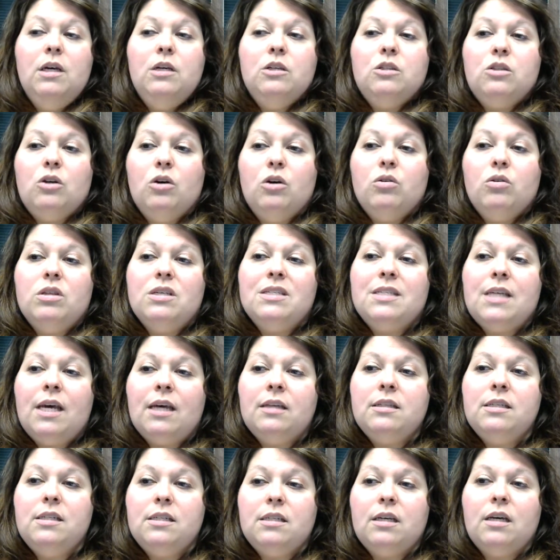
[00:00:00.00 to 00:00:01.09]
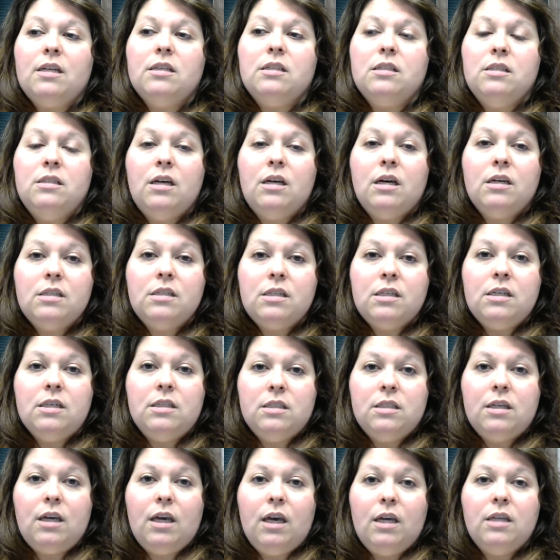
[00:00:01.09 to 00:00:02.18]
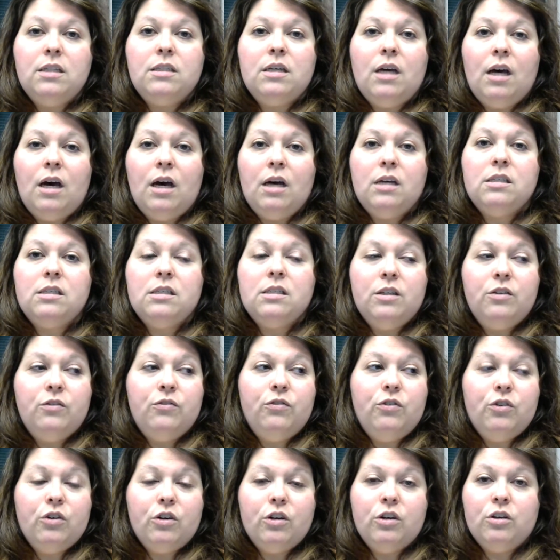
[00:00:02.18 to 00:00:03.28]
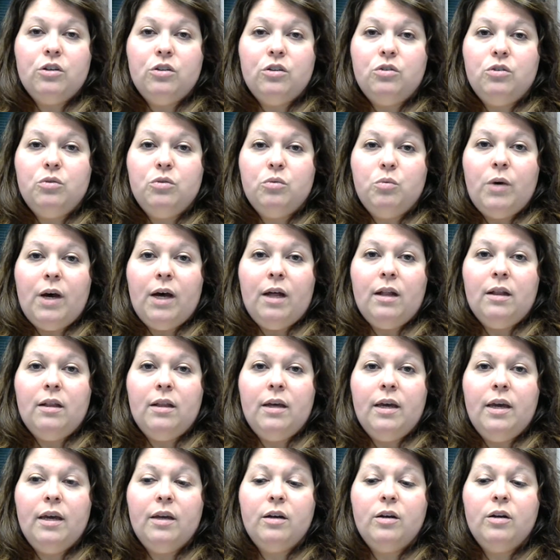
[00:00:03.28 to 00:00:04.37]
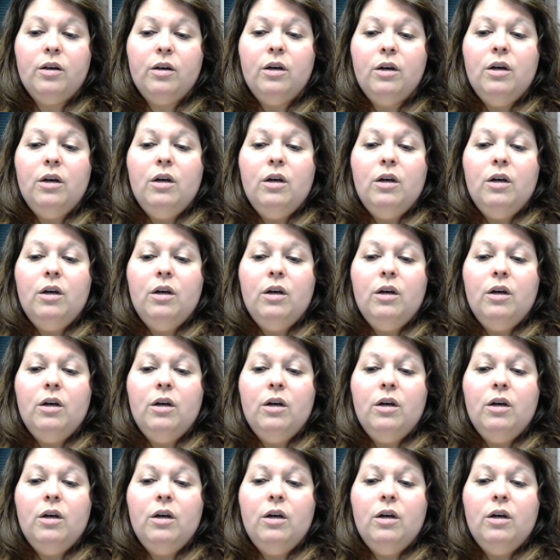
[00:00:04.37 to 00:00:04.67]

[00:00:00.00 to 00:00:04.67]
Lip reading: So this HESI test does indicate to us if you're going to do well, and